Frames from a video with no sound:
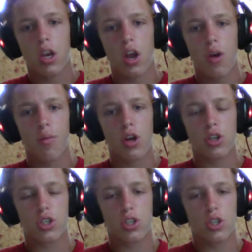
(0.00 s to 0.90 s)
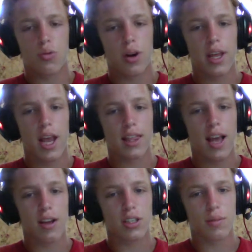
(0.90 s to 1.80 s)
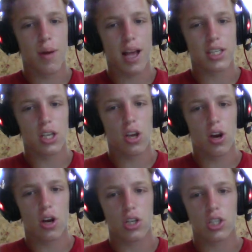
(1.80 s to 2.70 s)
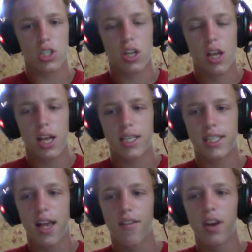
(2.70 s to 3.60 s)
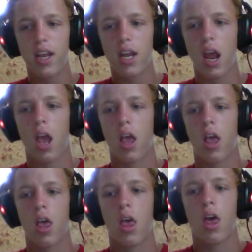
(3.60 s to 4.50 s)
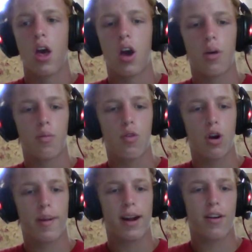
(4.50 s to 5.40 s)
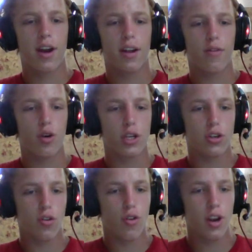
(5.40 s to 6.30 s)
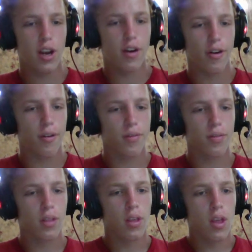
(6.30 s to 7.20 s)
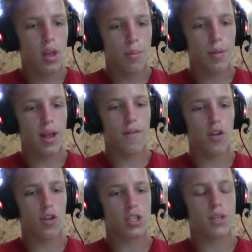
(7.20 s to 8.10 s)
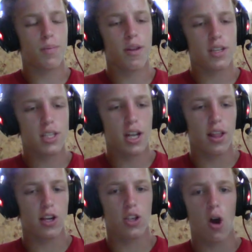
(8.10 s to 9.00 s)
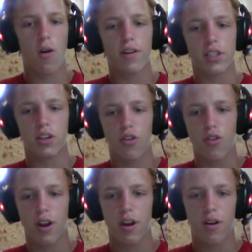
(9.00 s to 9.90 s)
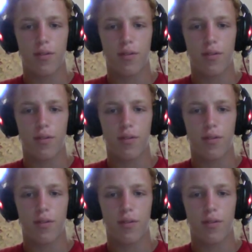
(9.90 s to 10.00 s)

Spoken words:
almost 28,000 passing yards, a 70 quarterback rating for his career. Played for the Steelers all of his career.